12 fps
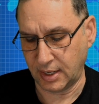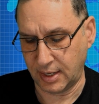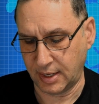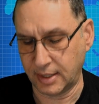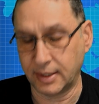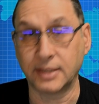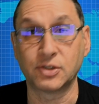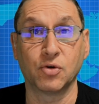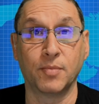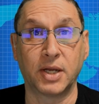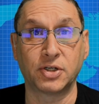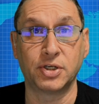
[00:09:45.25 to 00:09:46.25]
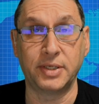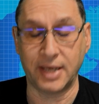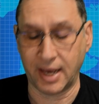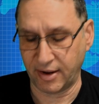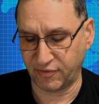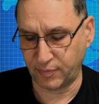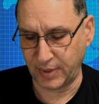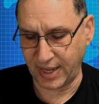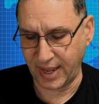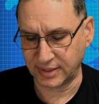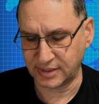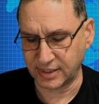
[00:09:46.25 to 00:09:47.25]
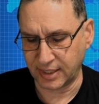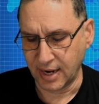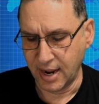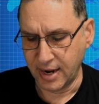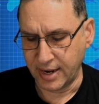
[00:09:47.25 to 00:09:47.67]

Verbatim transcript: uh, not so much the IFB headset.